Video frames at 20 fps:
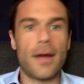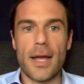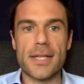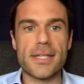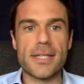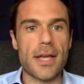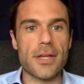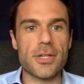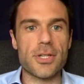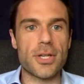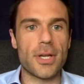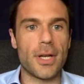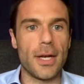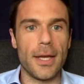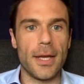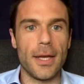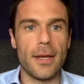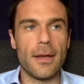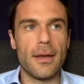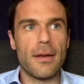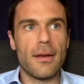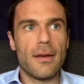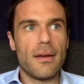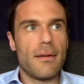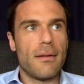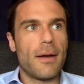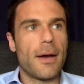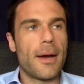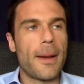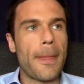essentially,
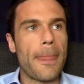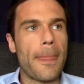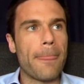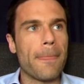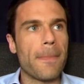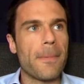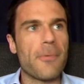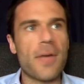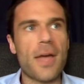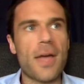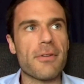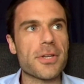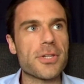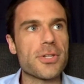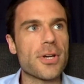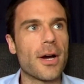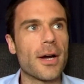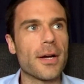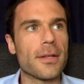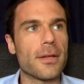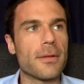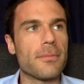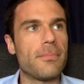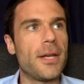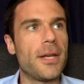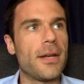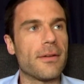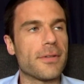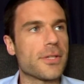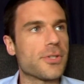we have a chart at
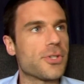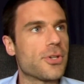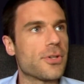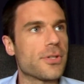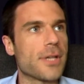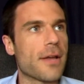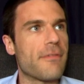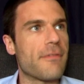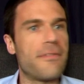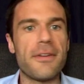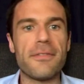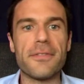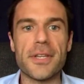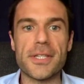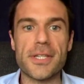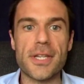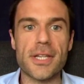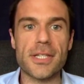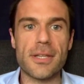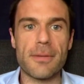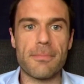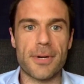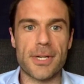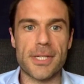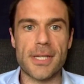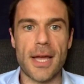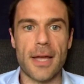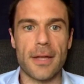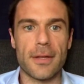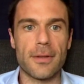BNEF that shows like 50,
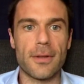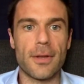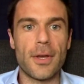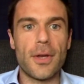60%